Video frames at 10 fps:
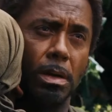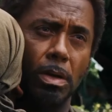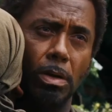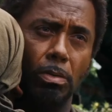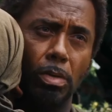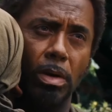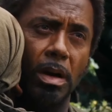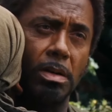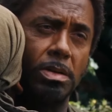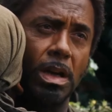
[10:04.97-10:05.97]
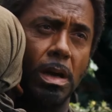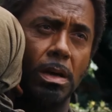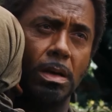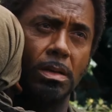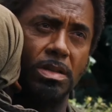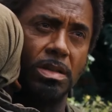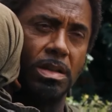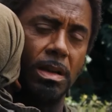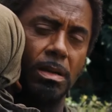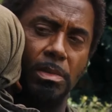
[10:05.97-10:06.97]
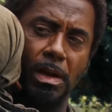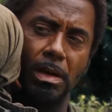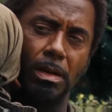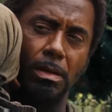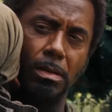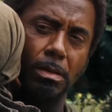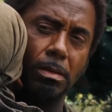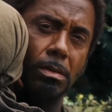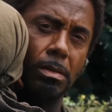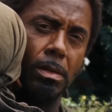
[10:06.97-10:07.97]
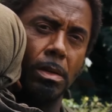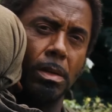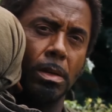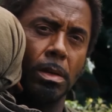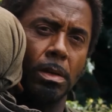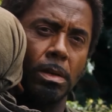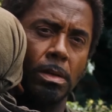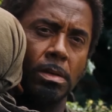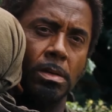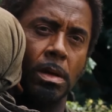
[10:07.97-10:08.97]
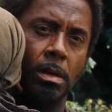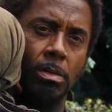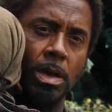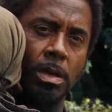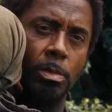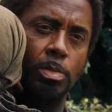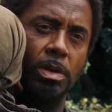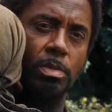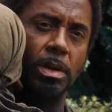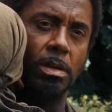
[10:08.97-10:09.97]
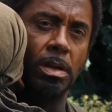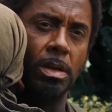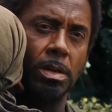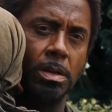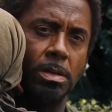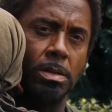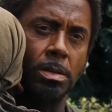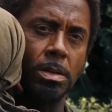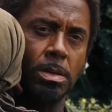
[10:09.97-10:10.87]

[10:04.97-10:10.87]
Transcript: Took a whole lot of time just to get up that hill. Now we up in the big leagues.